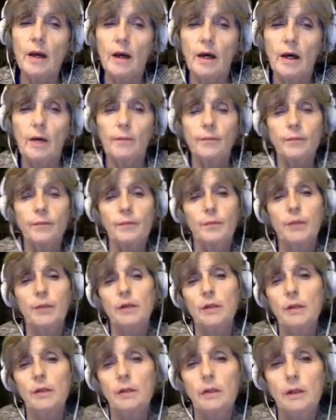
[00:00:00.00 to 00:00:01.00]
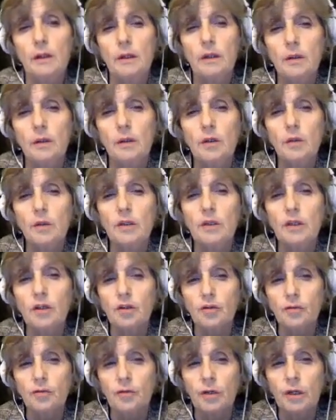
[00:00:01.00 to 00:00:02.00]
So it's
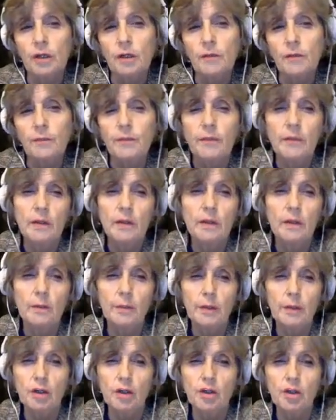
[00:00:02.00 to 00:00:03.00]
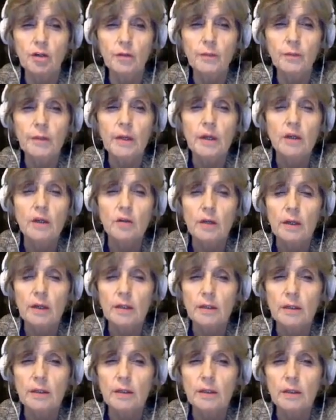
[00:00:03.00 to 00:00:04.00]
a tree in the picture. So
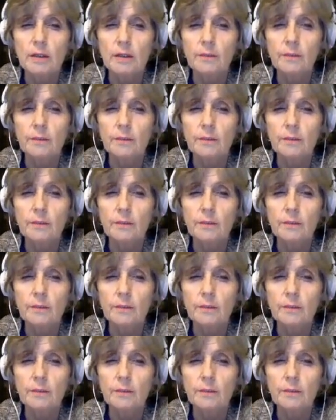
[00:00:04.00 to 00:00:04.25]
that